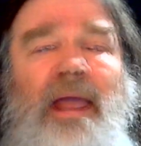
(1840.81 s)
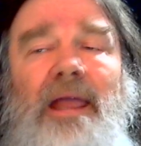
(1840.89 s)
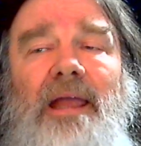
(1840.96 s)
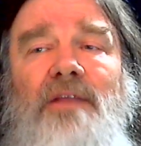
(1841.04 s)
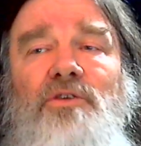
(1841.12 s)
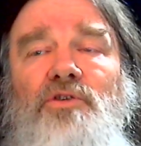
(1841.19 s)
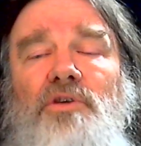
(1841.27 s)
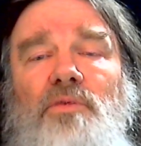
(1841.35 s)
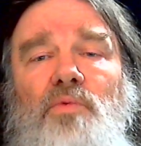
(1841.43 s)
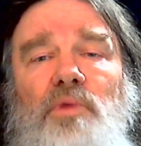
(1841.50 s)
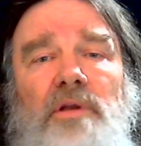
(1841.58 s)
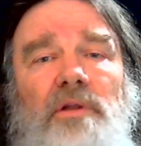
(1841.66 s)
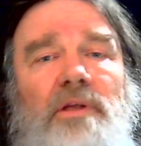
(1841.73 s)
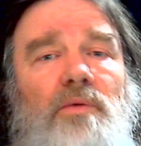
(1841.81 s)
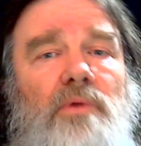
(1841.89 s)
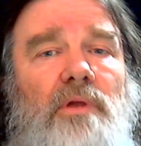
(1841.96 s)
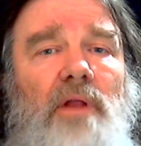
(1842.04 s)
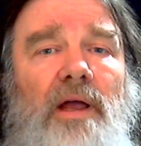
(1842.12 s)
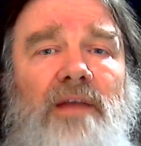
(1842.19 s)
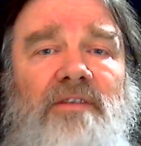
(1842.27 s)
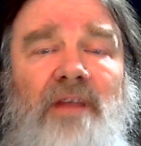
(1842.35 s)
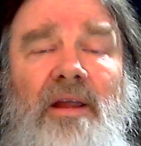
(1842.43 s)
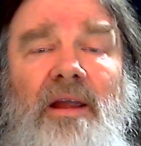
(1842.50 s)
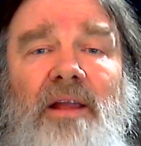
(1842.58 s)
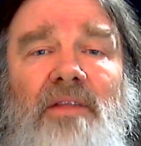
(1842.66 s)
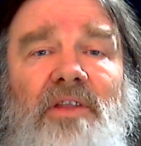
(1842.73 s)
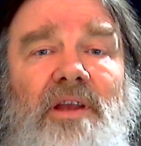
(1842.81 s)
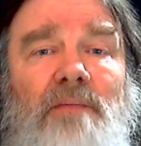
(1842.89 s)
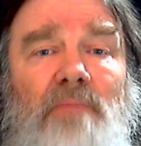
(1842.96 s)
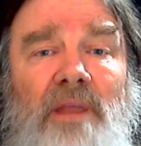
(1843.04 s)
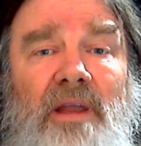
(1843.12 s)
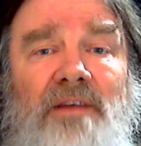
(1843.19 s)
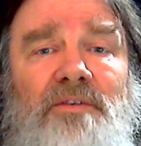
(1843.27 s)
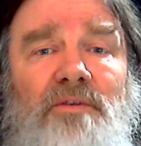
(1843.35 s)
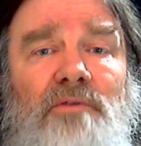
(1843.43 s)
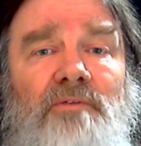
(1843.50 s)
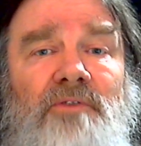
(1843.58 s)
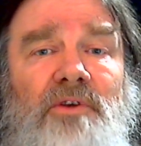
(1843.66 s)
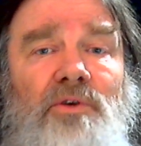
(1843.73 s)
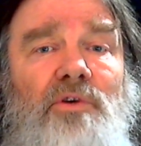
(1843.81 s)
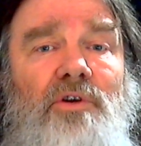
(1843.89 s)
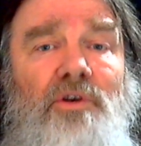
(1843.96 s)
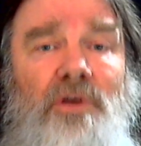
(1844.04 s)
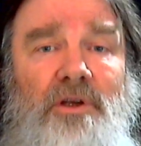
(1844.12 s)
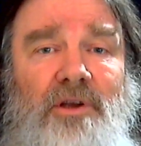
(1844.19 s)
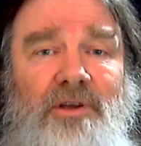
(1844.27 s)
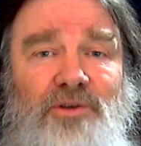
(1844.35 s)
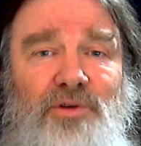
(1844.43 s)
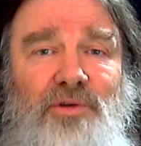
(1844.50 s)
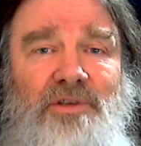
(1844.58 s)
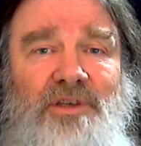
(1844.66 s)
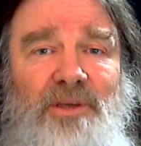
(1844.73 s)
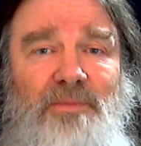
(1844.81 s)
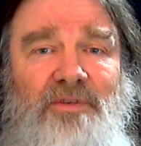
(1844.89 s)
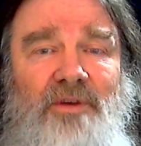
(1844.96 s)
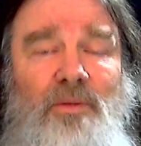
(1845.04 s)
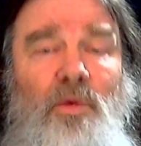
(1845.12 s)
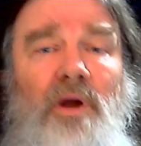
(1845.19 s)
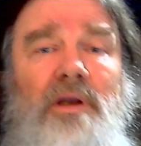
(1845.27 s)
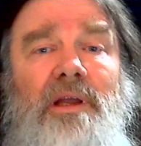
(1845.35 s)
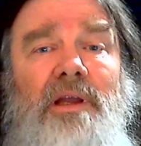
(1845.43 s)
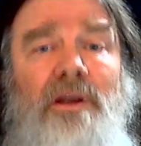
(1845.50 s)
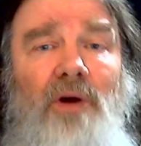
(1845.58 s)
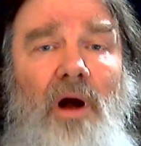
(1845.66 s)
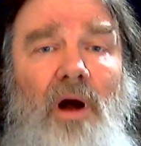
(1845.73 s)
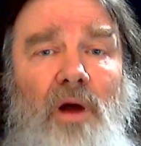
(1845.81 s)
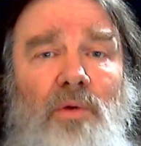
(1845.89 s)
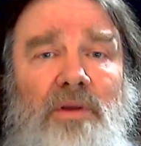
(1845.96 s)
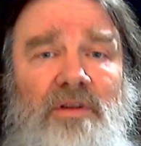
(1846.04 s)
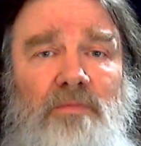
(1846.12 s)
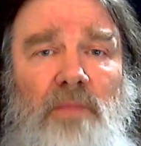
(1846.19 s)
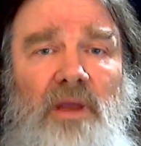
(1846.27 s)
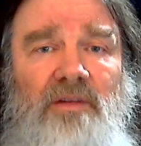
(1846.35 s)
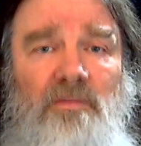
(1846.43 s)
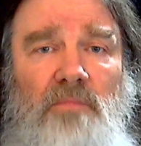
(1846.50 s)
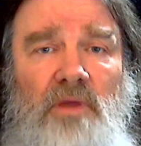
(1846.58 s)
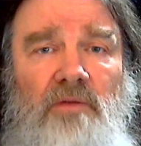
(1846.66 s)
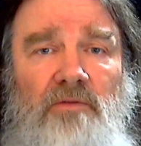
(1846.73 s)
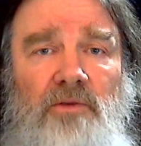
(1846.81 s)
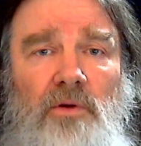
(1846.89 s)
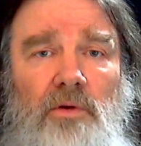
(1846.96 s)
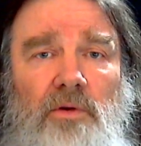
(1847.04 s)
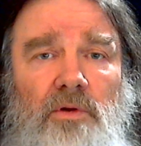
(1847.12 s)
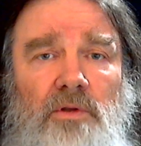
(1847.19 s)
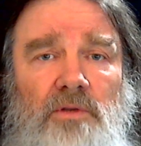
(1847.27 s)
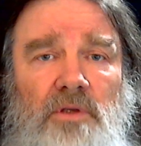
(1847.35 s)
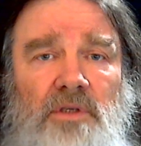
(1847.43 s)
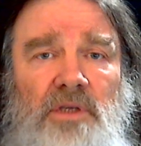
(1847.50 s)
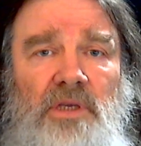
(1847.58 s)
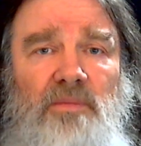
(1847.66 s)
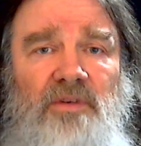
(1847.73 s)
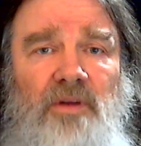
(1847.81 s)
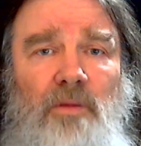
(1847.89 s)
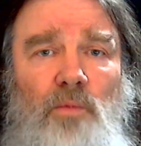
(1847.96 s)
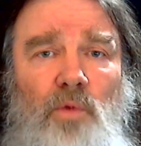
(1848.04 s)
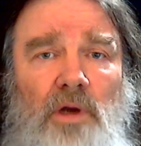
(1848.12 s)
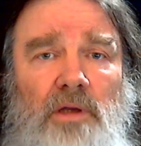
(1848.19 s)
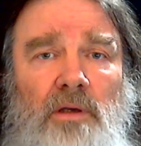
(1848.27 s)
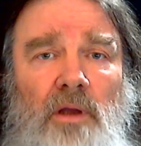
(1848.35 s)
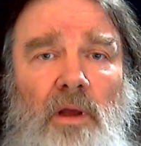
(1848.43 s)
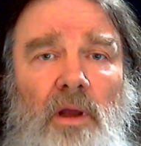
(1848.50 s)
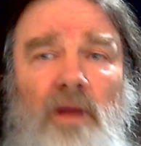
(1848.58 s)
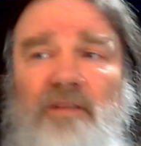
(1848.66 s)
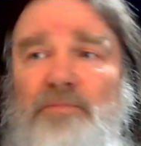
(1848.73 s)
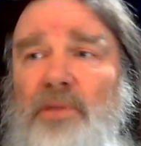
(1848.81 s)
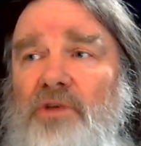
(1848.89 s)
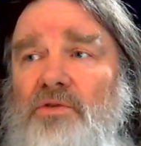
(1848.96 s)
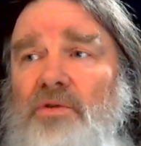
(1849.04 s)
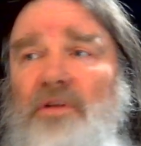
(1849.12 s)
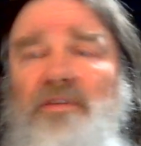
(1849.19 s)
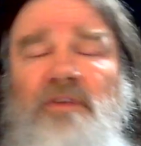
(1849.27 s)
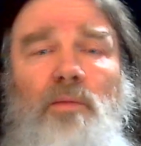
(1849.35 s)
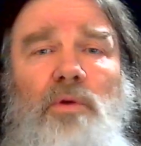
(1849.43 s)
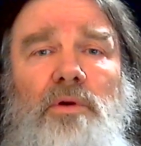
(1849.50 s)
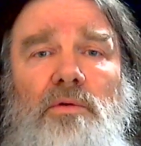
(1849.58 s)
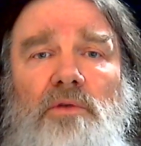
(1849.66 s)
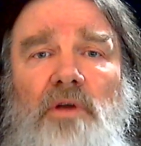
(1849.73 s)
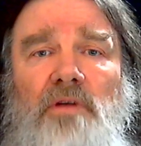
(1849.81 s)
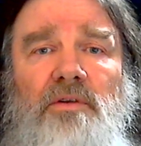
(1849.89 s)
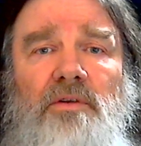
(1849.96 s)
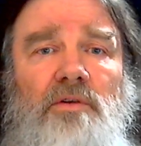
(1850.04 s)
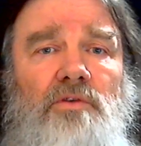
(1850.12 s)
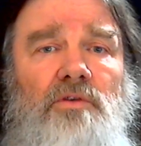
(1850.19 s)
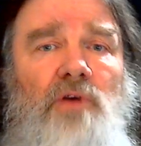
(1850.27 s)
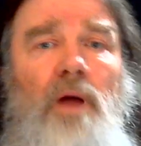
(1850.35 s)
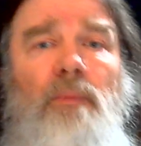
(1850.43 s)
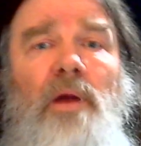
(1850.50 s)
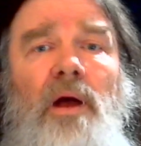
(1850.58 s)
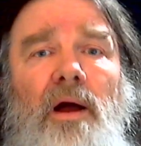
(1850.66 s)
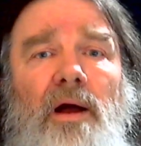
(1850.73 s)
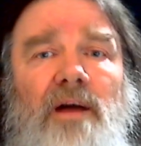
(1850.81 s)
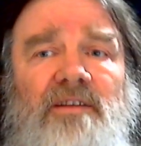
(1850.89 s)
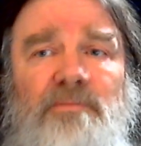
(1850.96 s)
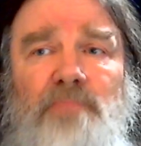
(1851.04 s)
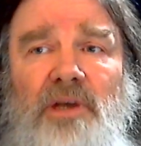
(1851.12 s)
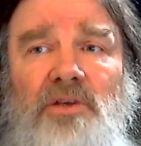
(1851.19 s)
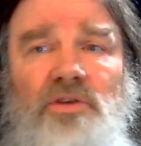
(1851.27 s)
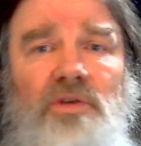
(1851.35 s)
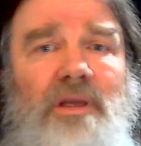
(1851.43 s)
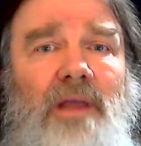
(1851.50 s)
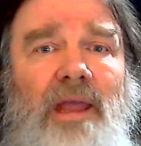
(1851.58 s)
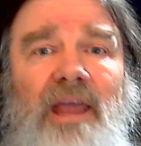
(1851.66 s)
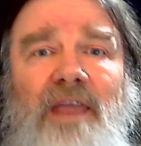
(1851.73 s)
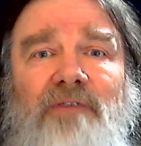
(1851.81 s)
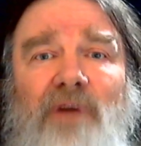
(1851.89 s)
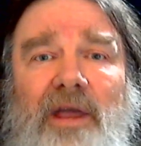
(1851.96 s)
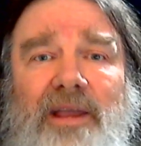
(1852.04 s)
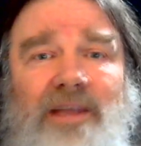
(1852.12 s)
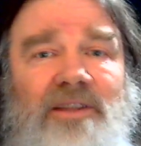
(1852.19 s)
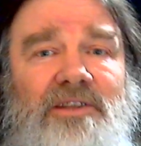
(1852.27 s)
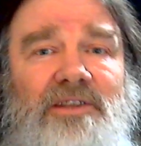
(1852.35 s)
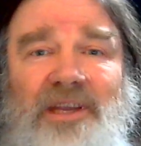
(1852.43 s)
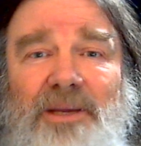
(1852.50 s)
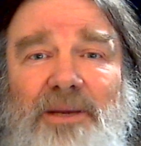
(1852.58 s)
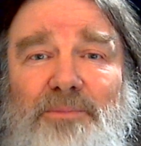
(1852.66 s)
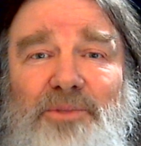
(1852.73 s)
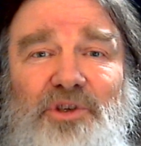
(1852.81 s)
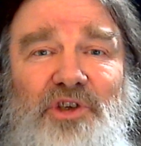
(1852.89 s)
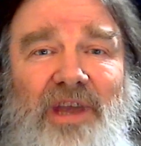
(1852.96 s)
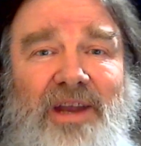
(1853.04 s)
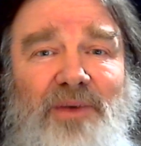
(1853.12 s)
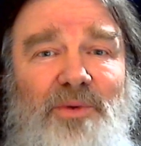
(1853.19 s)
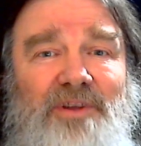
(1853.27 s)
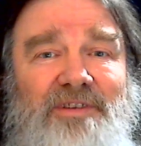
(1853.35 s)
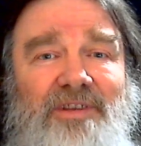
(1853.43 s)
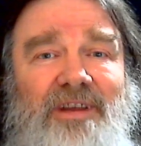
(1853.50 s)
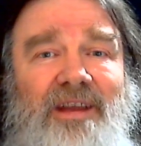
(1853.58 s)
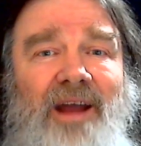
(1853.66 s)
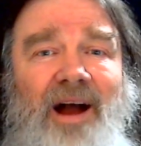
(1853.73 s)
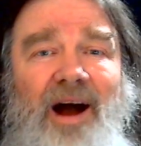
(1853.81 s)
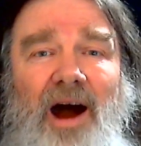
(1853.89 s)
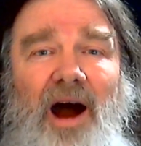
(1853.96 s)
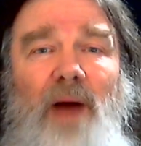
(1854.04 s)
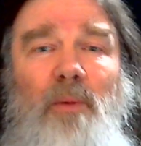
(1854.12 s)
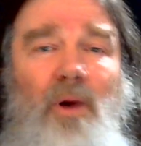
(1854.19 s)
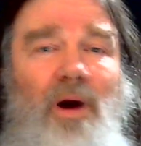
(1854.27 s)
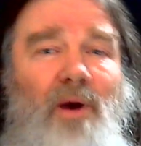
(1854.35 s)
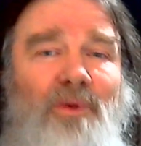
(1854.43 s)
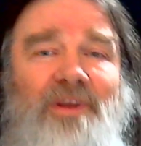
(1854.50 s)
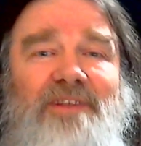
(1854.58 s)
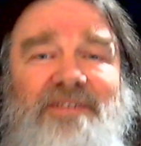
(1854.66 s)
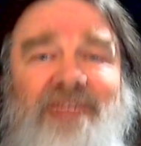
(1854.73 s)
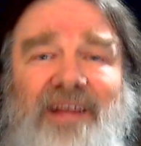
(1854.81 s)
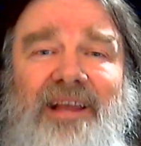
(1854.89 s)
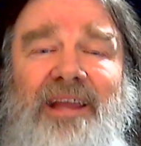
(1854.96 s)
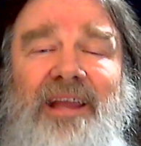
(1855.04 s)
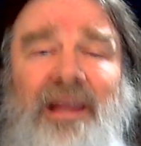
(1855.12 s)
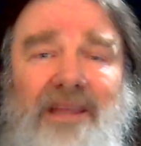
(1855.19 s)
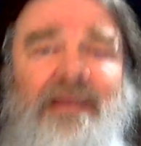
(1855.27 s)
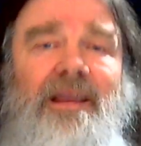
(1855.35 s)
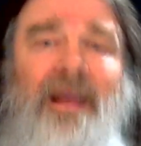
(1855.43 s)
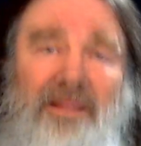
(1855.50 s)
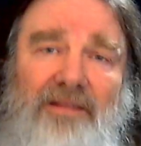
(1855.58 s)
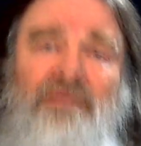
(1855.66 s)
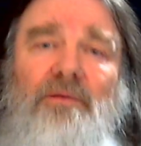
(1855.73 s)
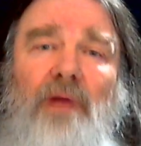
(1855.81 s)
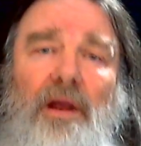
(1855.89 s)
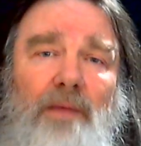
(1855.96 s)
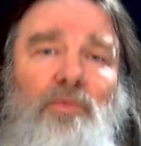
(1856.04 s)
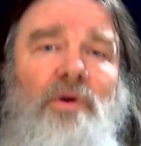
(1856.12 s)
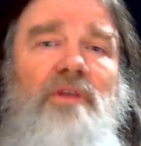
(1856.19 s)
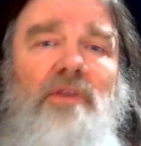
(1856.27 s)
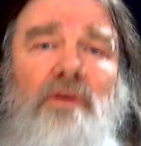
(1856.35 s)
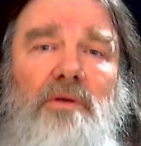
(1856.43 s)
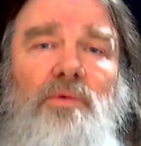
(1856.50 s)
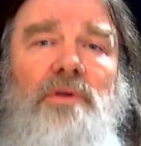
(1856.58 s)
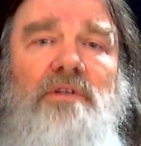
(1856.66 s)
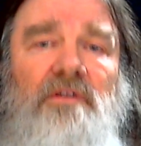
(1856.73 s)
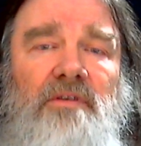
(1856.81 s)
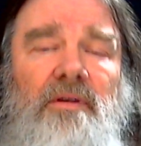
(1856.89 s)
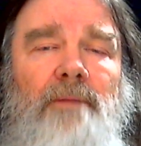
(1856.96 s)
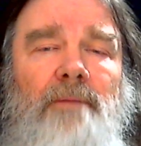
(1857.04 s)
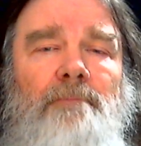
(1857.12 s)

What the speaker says: And you should really realize that it makes you feel good to tip someone. It always makes me feel good to tip someone, especially someone who does a good job, especially if I can tip generously. I'm always like, yeah, that's right, I'm one of the good ones.